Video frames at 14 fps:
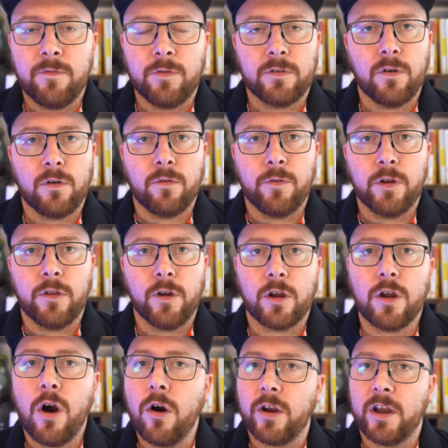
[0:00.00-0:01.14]
photographer that
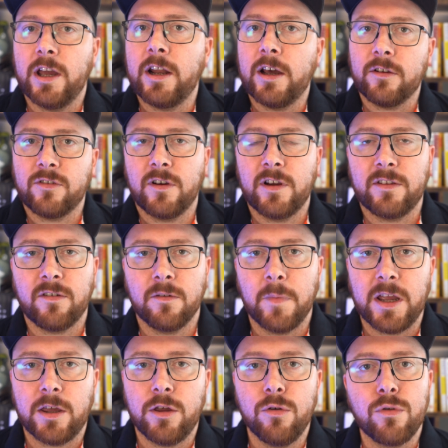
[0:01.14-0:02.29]
can't get outside to
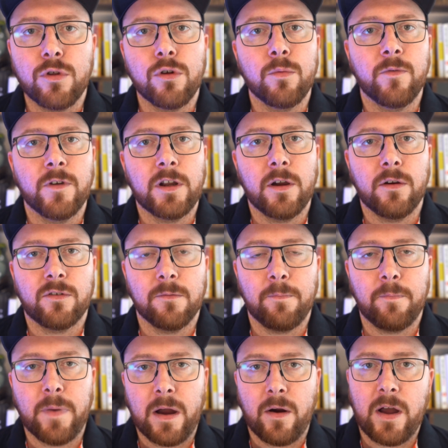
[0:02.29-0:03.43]
make YouTube videos
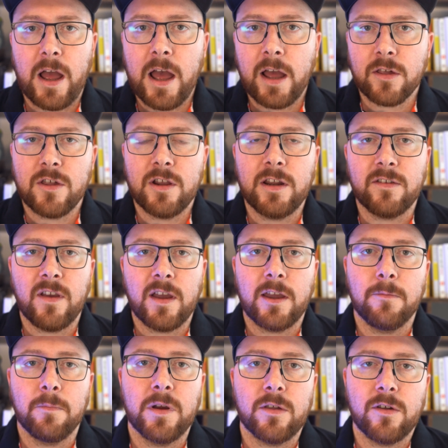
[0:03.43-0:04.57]
about actually
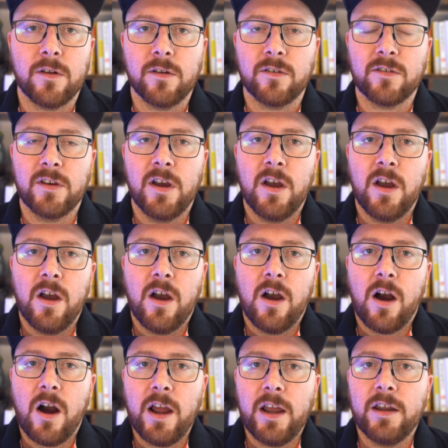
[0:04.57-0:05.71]
taking pictures,
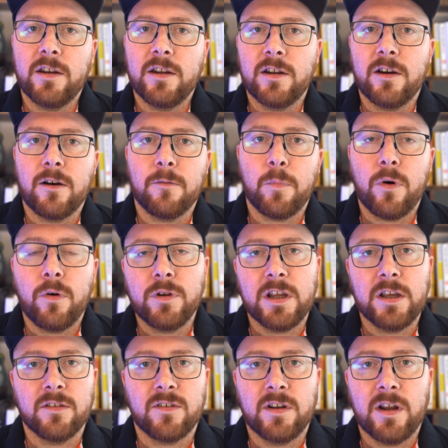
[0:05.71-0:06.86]
I ended up on
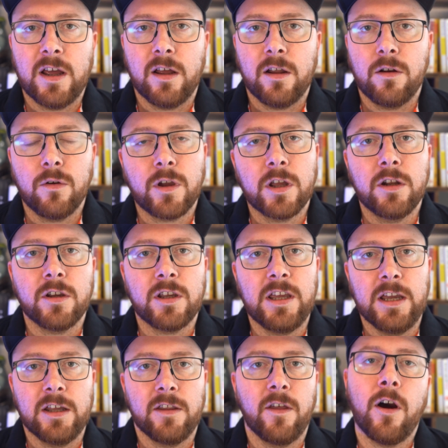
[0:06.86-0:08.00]
the internet looking at
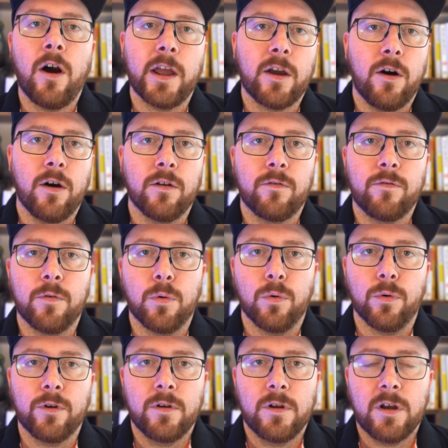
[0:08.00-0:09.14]
gear that I can't
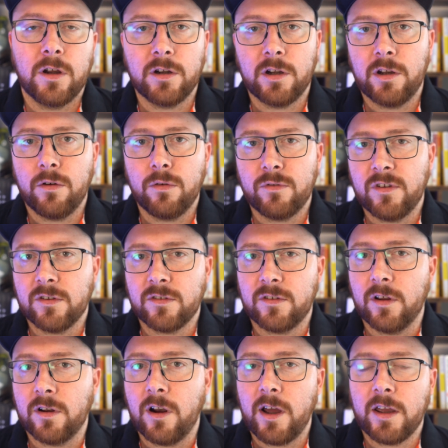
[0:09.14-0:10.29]
afford. And I noticed
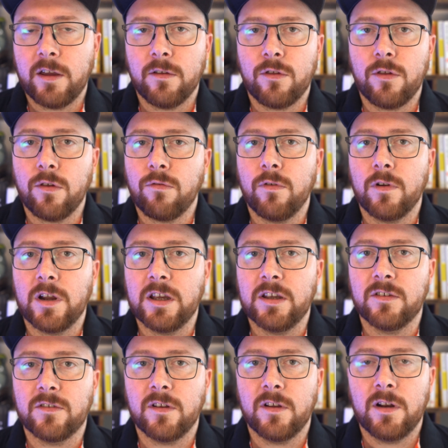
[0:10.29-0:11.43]
that Leica's just
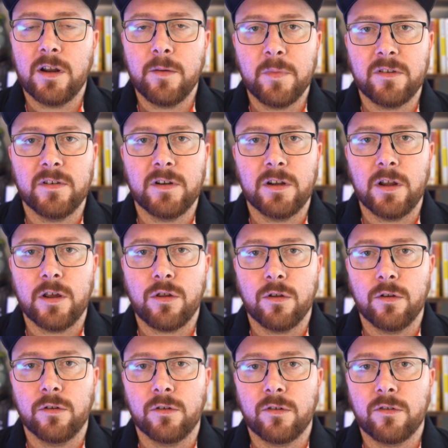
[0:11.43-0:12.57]
released a limited
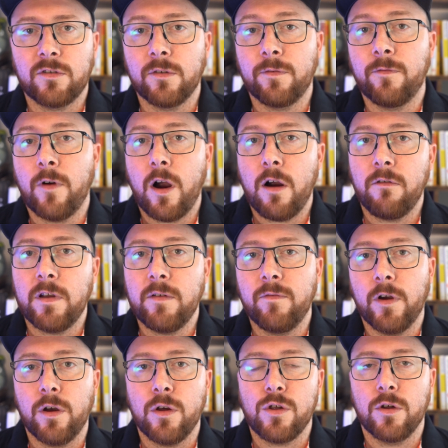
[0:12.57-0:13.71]
edition Safari
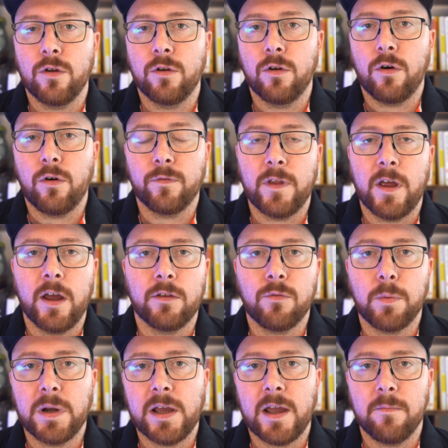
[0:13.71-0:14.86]
version of their
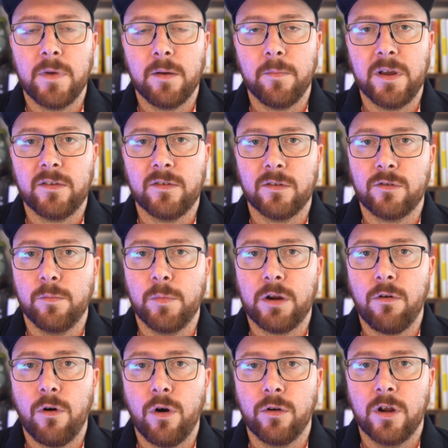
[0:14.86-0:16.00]
28mm
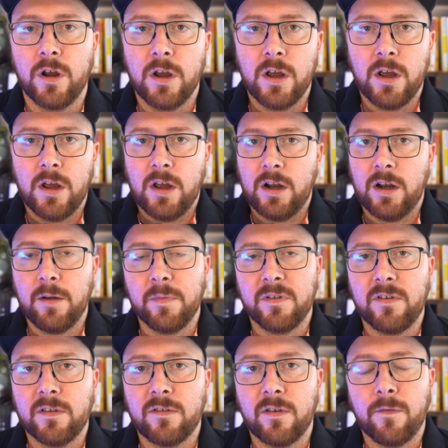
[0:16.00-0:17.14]
Summaron,
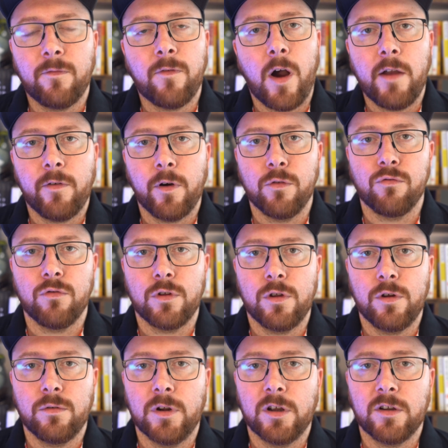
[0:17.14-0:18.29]
limited to 500
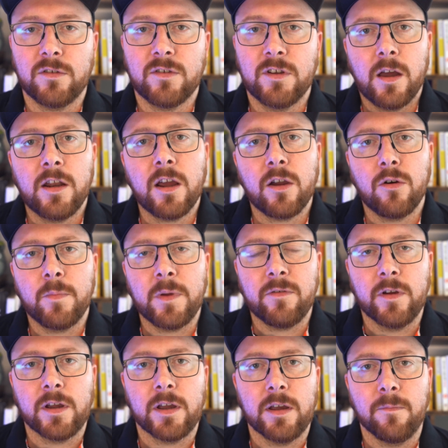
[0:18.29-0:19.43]
units. And that got me
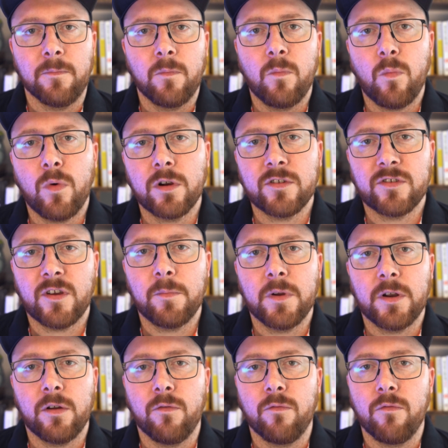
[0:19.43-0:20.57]
thinking, what are some
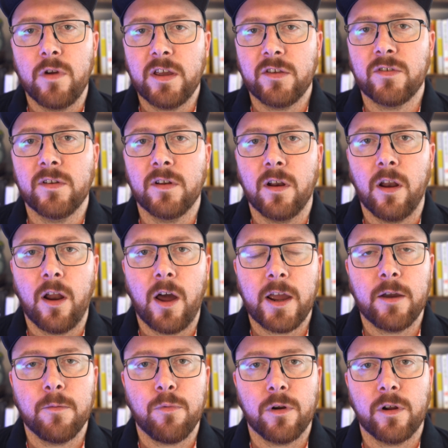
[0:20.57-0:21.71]
of the recent
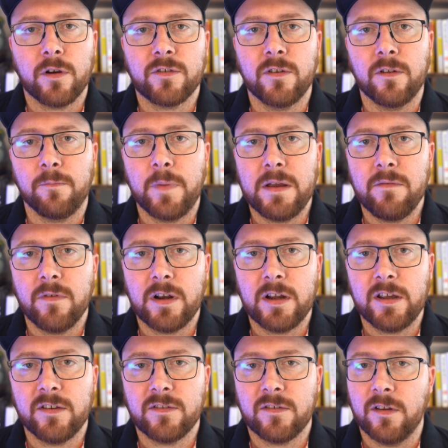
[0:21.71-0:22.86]
Leica products that have been
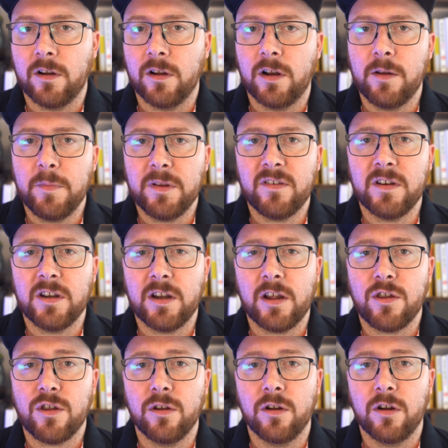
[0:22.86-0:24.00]
released that are limited
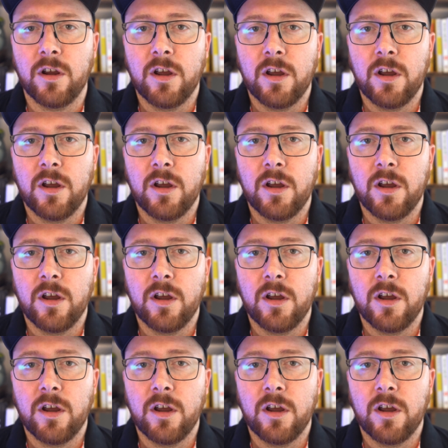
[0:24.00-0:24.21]
edition